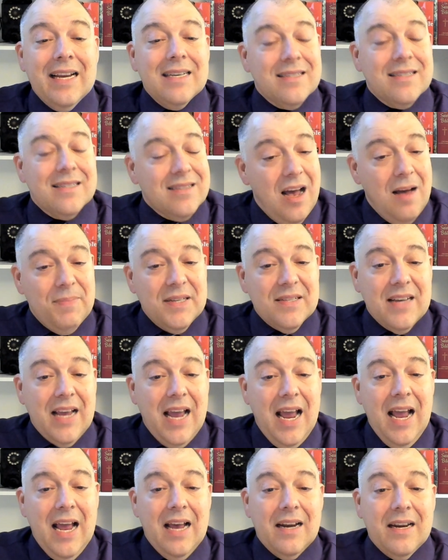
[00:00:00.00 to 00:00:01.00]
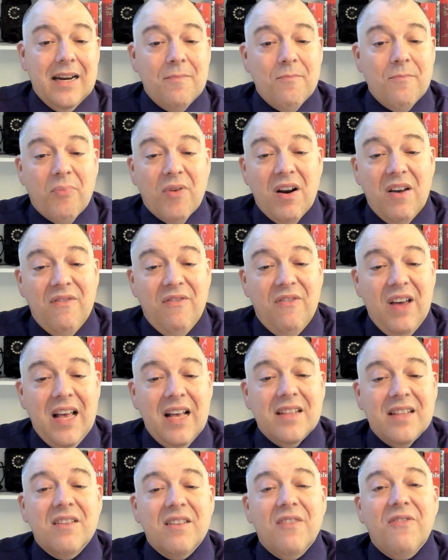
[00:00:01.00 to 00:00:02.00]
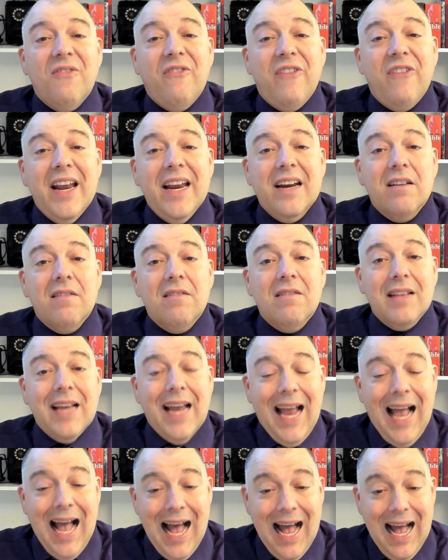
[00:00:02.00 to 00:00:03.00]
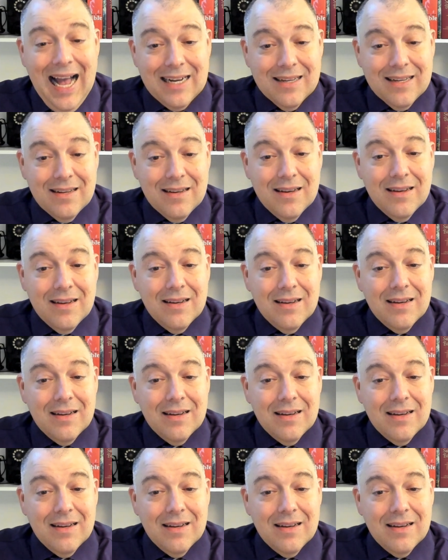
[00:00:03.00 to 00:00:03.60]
stop his hand and prevent the fatal act.